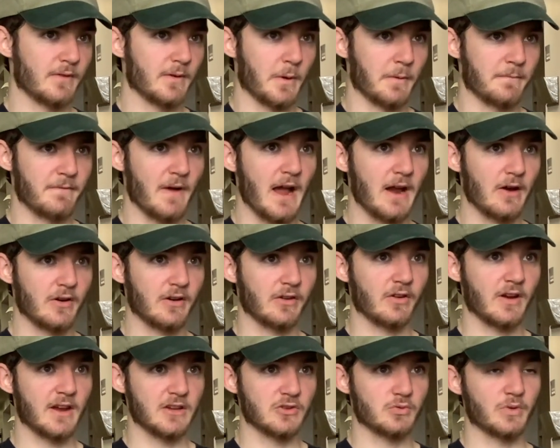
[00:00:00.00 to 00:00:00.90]
a
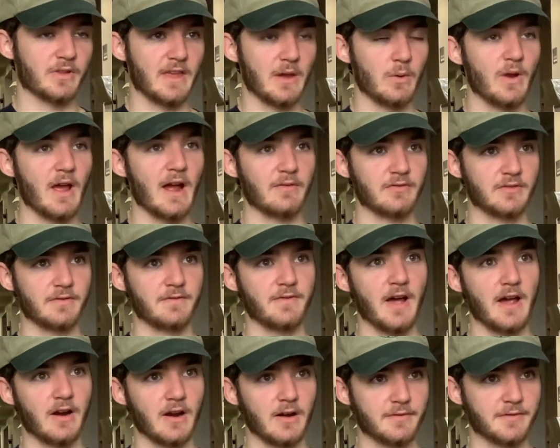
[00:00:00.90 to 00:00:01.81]
firing range where they would have to
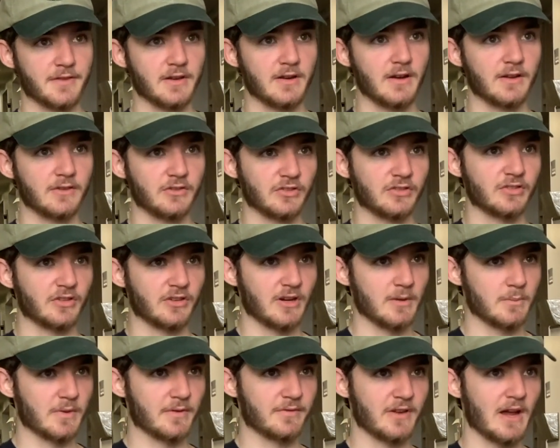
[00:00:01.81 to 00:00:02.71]
fire off the guns a
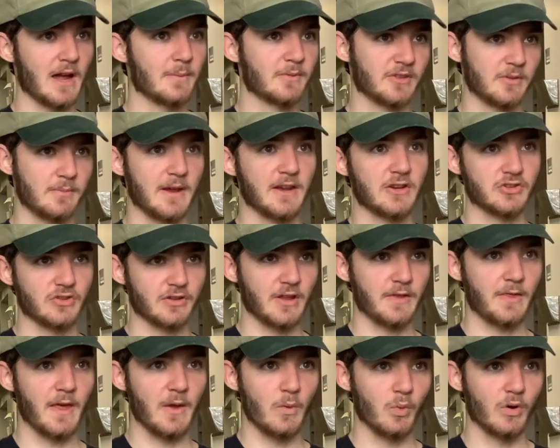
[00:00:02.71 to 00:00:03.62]
certain number of times to make sure
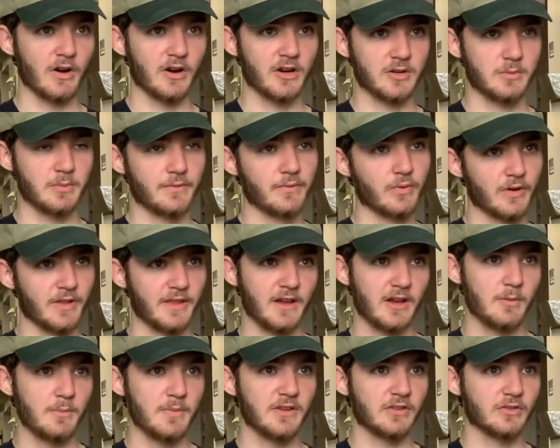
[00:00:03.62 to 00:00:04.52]
that they worked before they
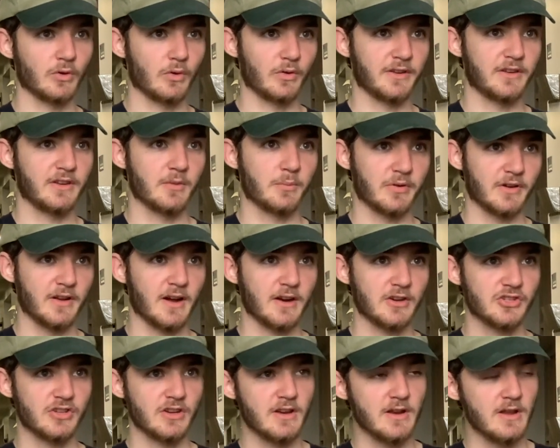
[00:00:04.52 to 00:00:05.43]
could be sold into
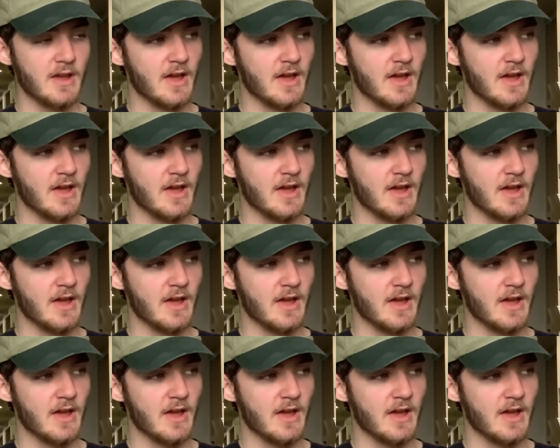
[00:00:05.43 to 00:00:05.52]
production.